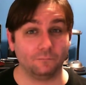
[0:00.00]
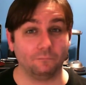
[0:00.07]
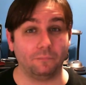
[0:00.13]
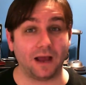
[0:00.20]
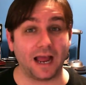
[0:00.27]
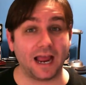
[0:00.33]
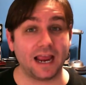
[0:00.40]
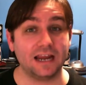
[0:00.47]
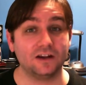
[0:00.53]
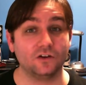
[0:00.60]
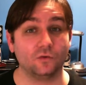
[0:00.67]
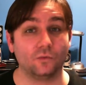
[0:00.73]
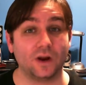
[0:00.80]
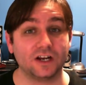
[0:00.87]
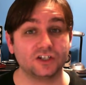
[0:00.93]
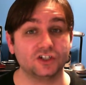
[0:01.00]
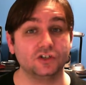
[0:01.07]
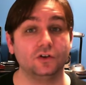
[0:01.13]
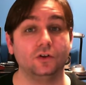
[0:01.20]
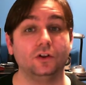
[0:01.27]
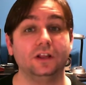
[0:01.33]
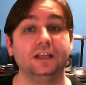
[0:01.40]

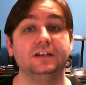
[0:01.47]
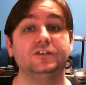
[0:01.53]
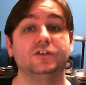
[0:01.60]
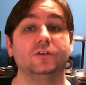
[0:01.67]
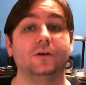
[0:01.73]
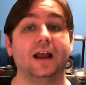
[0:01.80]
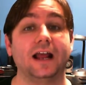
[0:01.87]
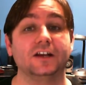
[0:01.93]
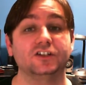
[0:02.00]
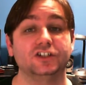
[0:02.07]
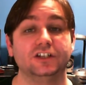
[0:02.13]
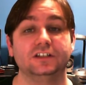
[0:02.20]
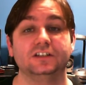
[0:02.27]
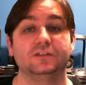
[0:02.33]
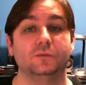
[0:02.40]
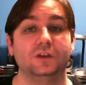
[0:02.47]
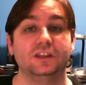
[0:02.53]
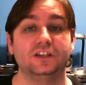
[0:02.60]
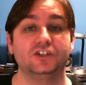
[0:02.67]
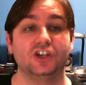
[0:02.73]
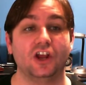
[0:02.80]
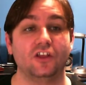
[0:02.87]
bi-directional interactions with
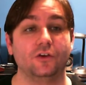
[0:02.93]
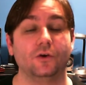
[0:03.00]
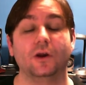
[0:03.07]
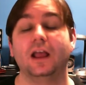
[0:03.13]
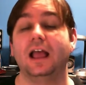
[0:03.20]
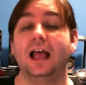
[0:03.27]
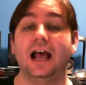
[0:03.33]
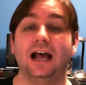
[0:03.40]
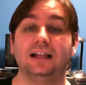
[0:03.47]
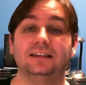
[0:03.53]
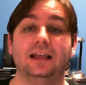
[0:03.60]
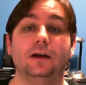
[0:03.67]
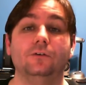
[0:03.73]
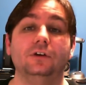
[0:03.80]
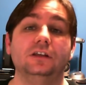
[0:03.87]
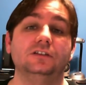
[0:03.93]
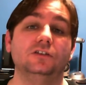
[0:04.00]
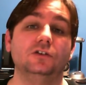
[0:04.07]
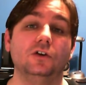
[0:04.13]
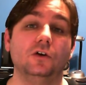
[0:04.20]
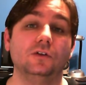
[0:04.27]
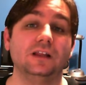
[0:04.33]
each other, allowing it
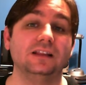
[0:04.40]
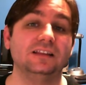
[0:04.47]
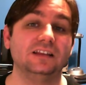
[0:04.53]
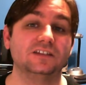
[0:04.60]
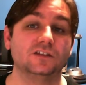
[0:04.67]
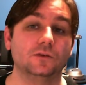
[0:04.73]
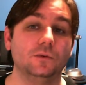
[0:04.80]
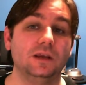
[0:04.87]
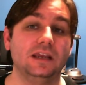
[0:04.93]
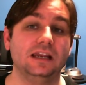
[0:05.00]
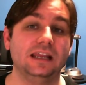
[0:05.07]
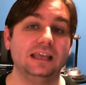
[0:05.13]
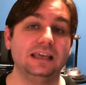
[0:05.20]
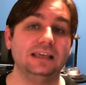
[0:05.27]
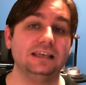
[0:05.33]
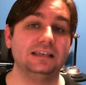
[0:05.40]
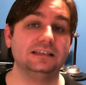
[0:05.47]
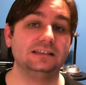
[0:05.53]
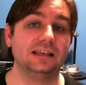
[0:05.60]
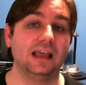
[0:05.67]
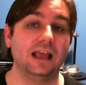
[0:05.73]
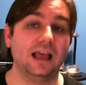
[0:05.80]
to know that the screen
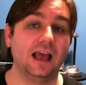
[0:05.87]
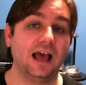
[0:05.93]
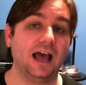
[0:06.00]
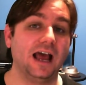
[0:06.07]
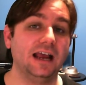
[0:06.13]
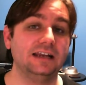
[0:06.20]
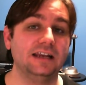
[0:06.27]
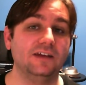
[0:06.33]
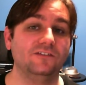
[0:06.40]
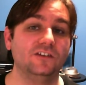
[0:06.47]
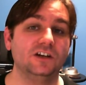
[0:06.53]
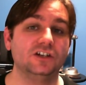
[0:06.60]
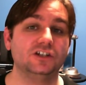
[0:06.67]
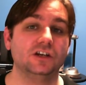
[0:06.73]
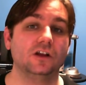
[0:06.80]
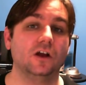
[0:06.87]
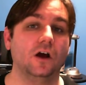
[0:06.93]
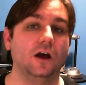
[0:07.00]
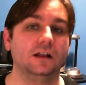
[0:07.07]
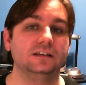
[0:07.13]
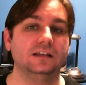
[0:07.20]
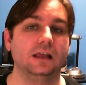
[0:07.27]
is high-definition
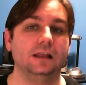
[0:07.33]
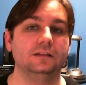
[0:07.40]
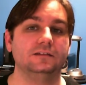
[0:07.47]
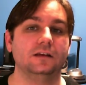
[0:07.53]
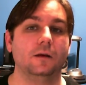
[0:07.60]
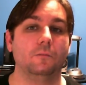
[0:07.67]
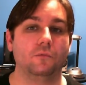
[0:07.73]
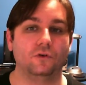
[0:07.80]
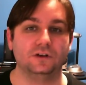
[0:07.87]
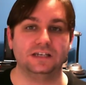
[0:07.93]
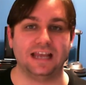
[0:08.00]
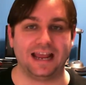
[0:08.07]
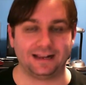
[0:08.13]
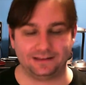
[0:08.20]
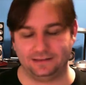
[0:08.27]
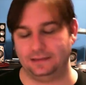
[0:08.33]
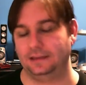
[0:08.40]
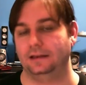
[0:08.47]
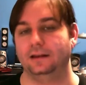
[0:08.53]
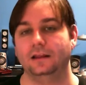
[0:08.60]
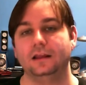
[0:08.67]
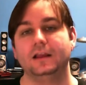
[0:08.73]
content
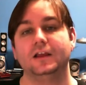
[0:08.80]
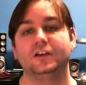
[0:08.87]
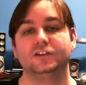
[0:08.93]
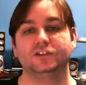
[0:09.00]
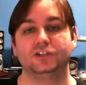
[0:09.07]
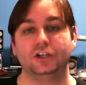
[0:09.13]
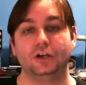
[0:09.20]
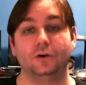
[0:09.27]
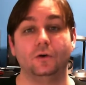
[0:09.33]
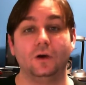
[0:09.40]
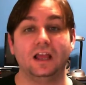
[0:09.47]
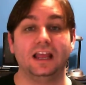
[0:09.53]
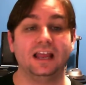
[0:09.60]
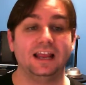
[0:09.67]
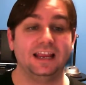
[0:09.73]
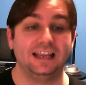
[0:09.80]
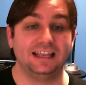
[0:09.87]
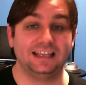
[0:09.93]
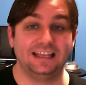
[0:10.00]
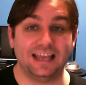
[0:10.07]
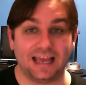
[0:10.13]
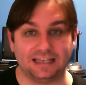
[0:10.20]
protected. So
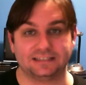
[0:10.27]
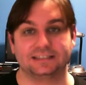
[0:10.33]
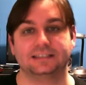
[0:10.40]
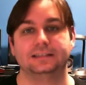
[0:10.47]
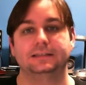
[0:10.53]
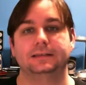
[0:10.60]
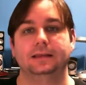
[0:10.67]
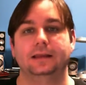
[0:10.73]
yes,